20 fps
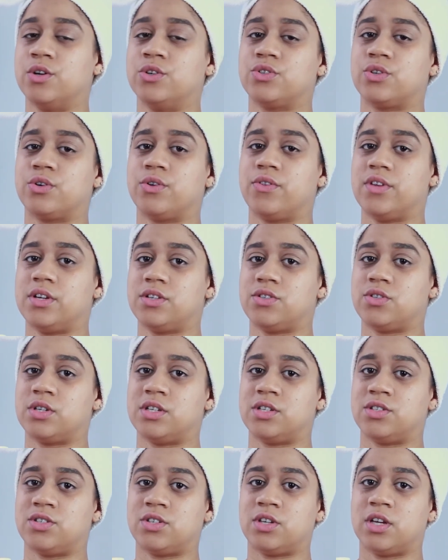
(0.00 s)
So this
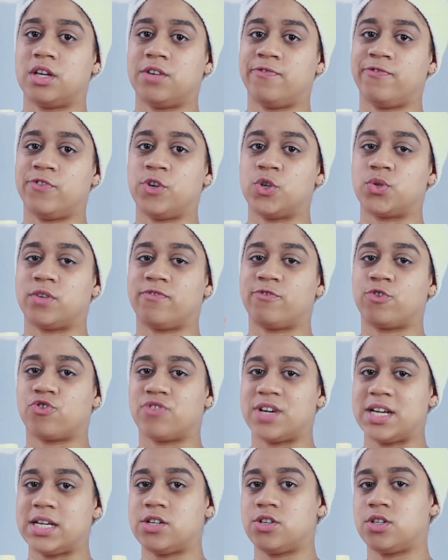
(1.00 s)
is infused with
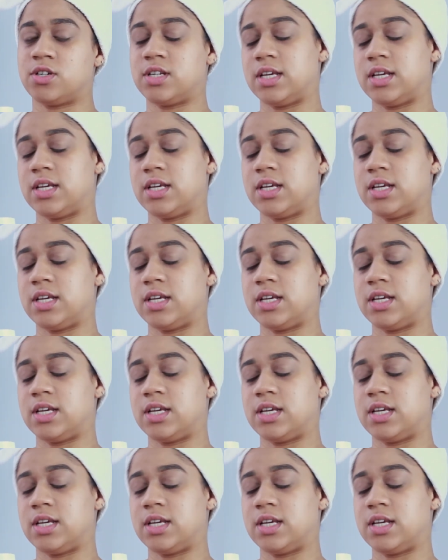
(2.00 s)
green